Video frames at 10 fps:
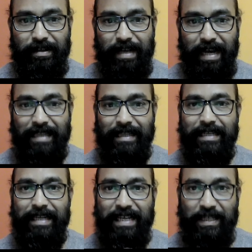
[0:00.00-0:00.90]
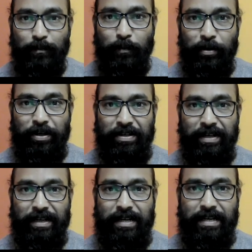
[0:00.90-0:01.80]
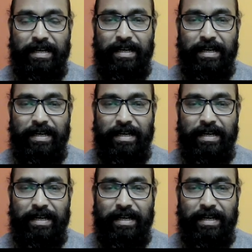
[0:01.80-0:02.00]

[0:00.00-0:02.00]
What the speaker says: And then exploration